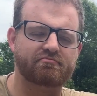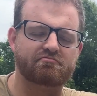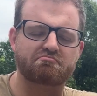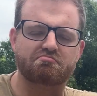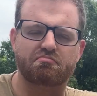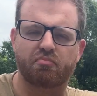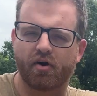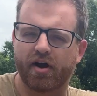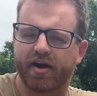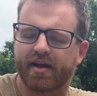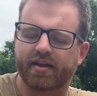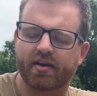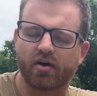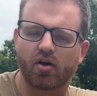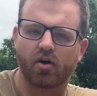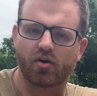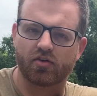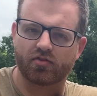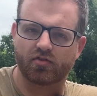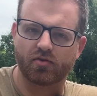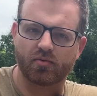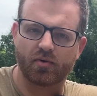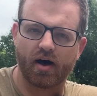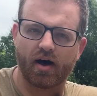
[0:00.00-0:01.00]
braid
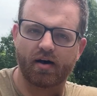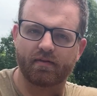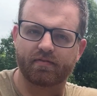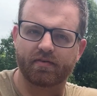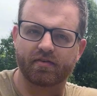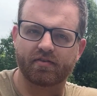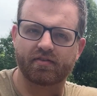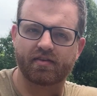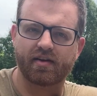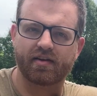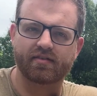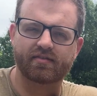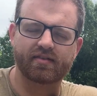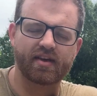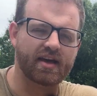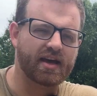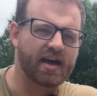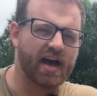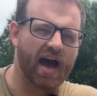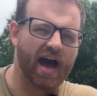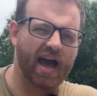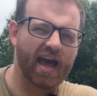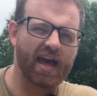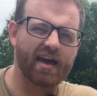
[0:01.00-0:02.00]
also offers this.
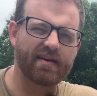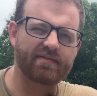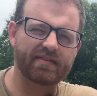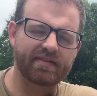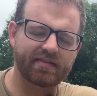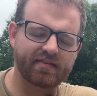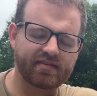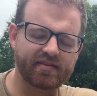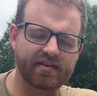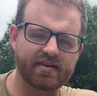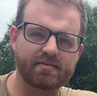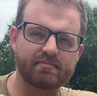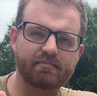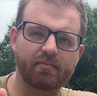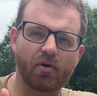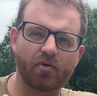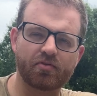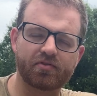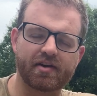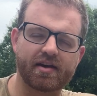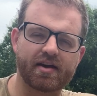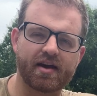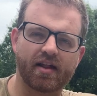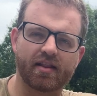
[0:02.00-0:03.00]
I haven't seen
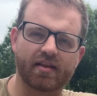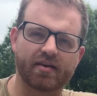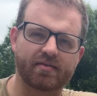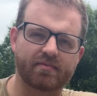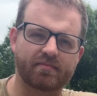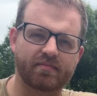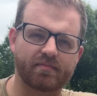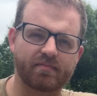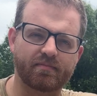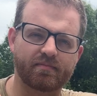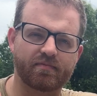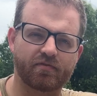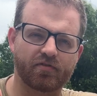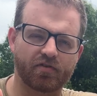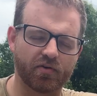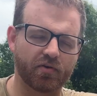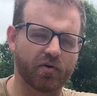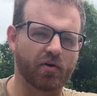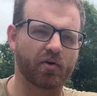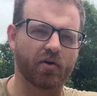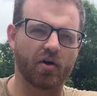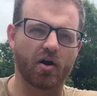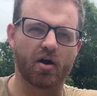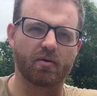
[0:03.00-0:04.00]
multicolored
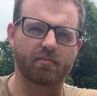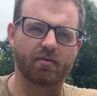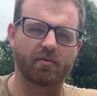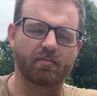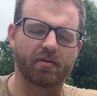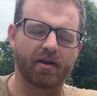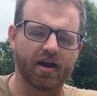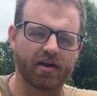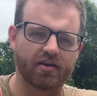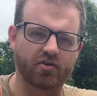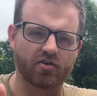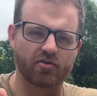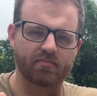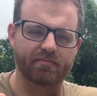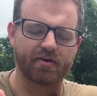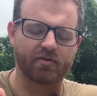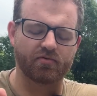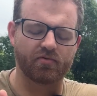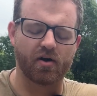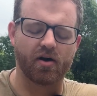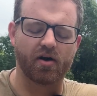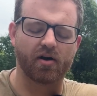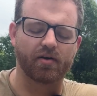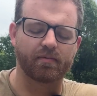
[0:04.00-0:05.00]
fluorocarbon, but I could be
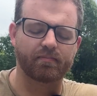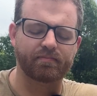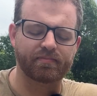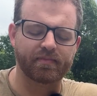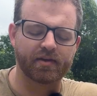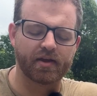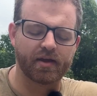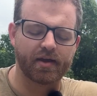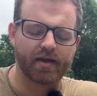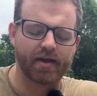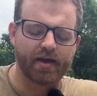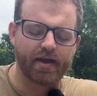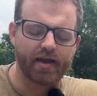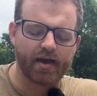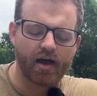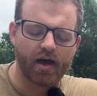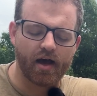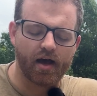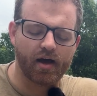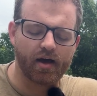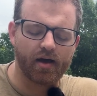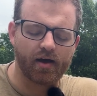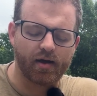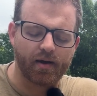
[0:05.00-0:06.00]
wrong.
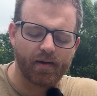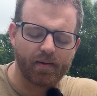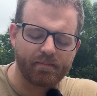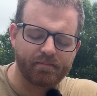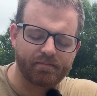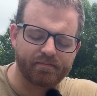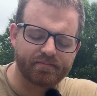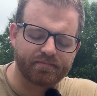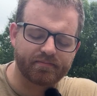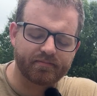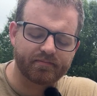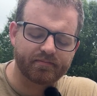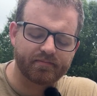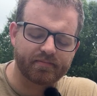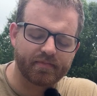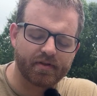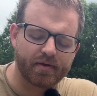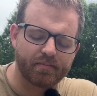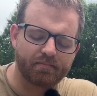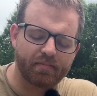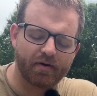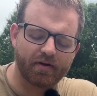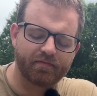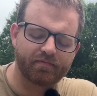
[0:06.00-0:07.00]

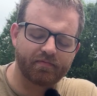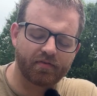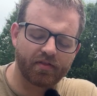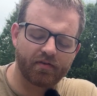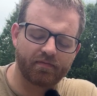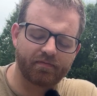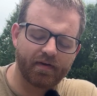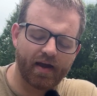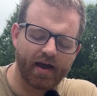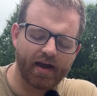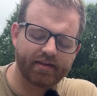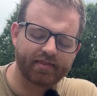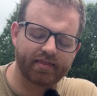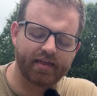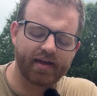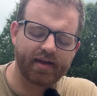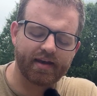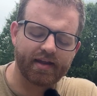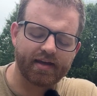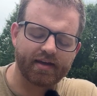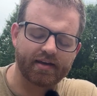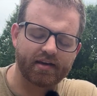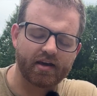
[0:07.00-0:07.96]
But for the fact that it